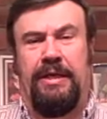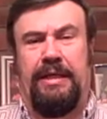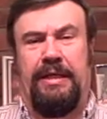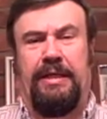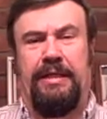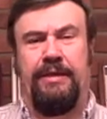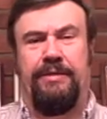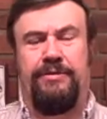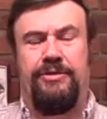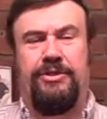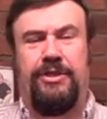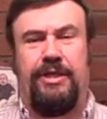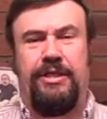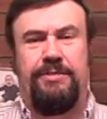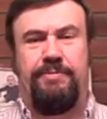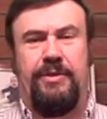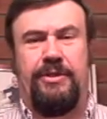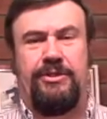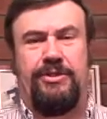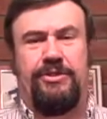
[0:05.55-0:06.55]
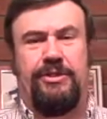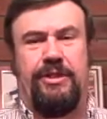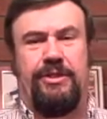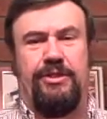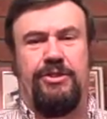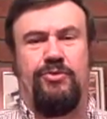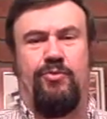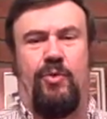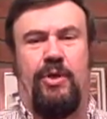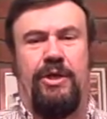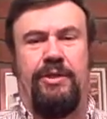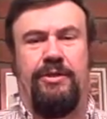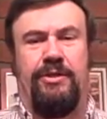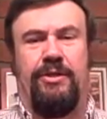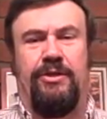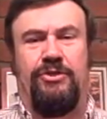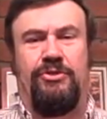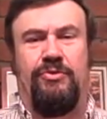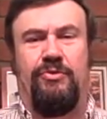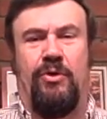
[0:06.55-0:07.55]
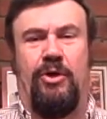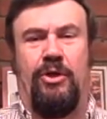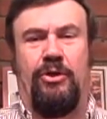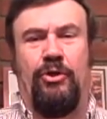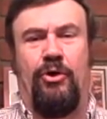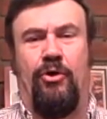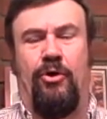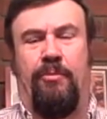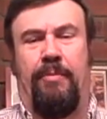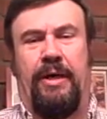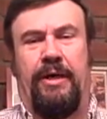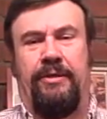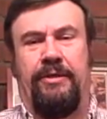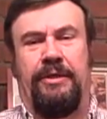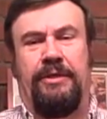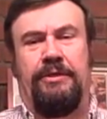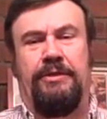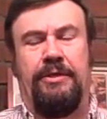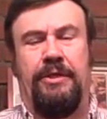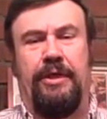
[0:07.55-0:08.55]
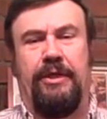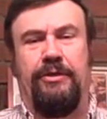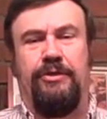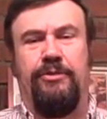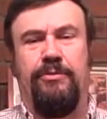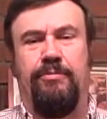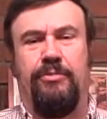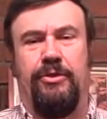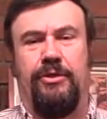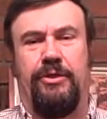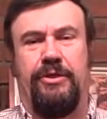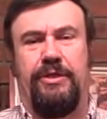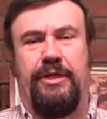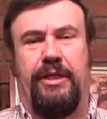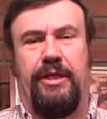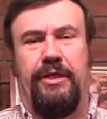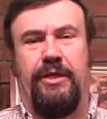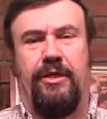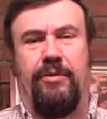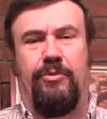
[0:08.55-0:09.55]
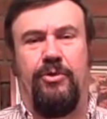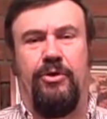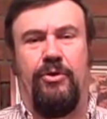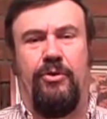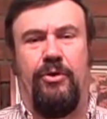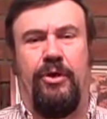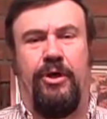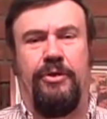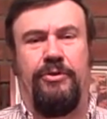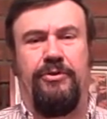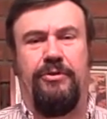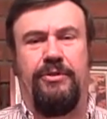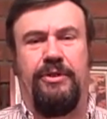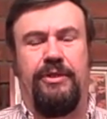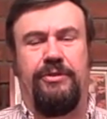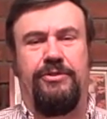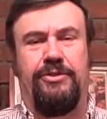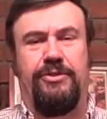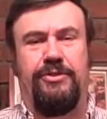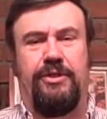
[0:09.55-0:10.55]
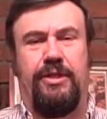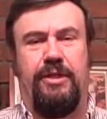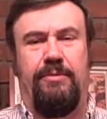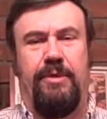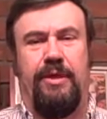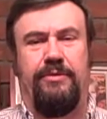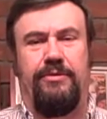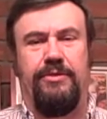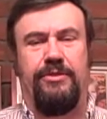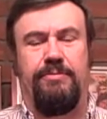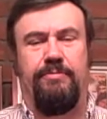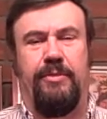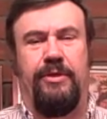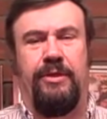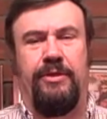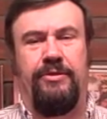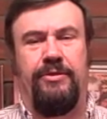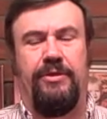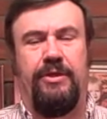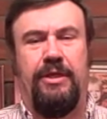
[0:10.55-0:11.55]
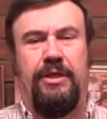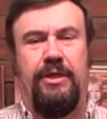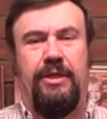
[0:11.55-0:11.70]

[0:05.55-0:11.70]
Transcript: and today's message I just wanted to let you all know about a new book that I helped co-author that just came out this month.